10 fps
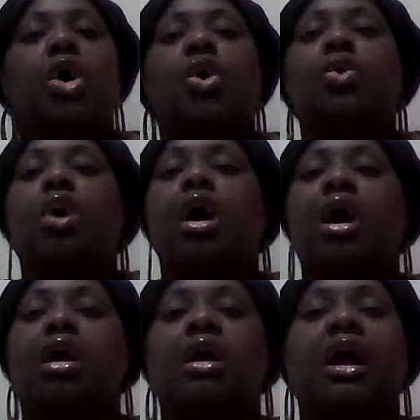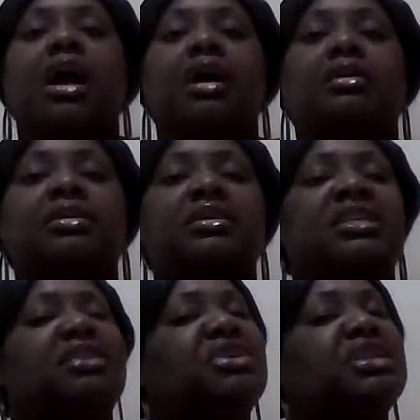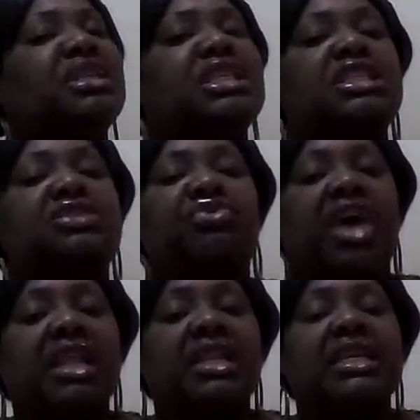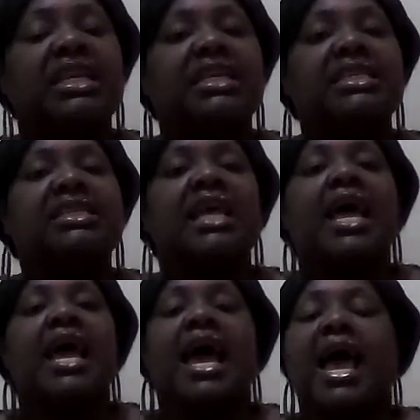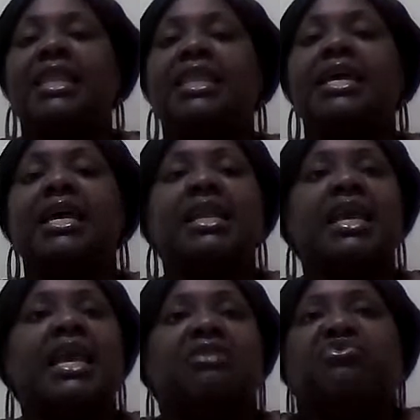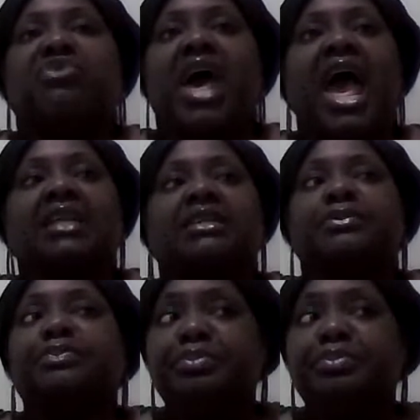who are given these felonies, and then in fact